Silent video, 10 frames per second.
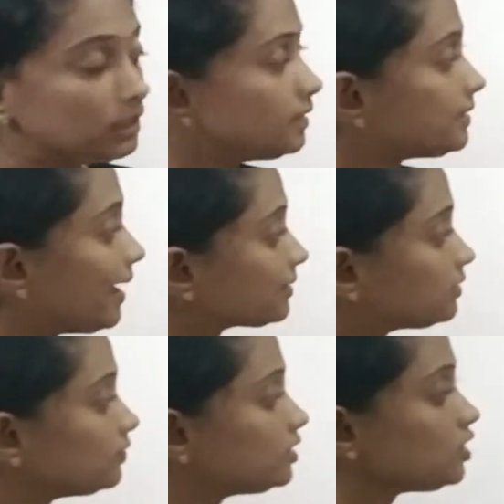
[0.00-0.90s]
In this
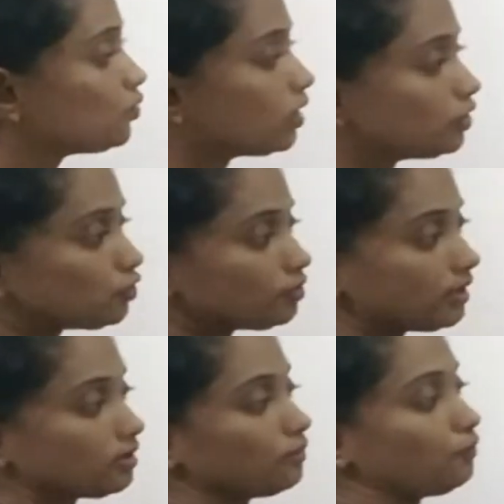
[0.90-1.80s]
activity, we want to
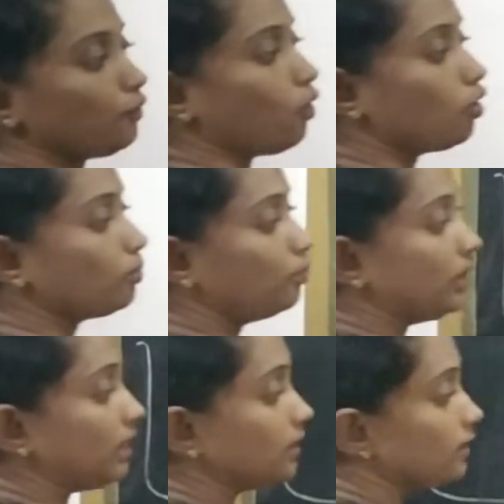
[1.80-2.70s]
take a 4
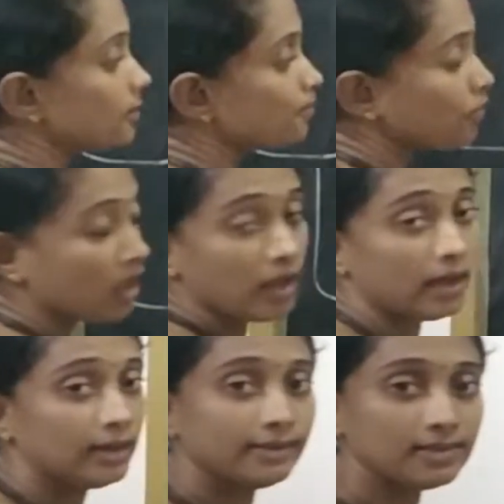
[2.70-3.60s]
beaker
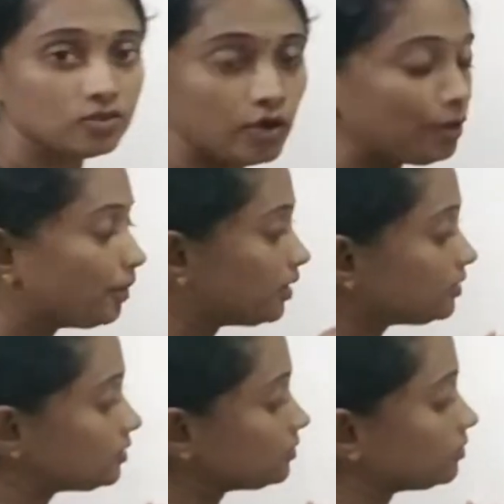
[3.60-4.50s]
and let us name it
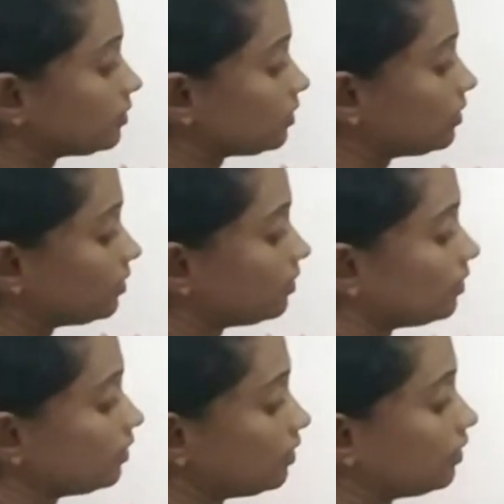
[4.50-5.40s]
as
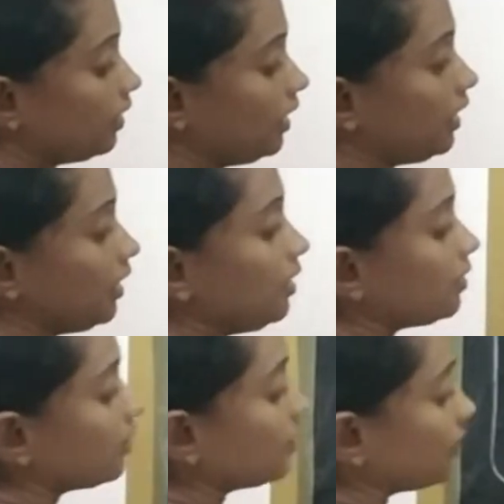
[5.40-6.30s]

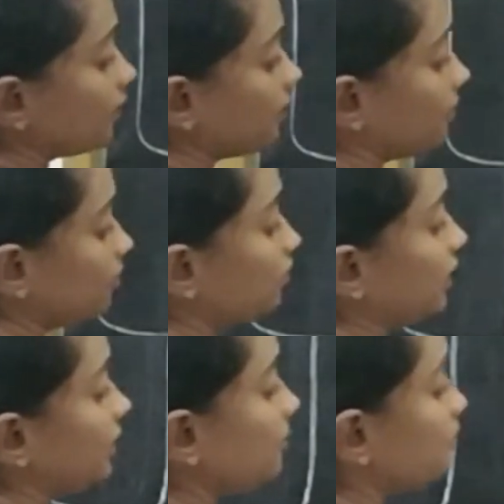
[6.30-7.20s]
A,
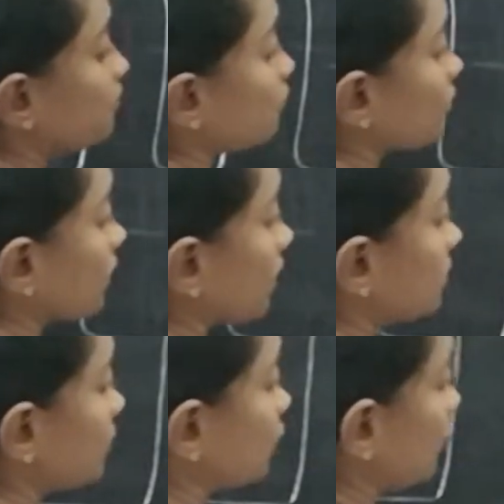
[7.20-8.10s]
B,
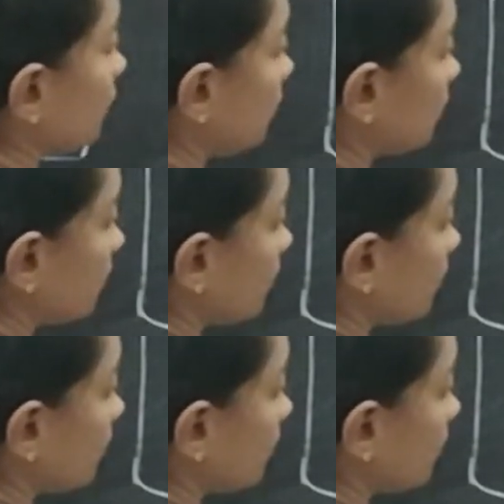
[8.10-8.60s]
C,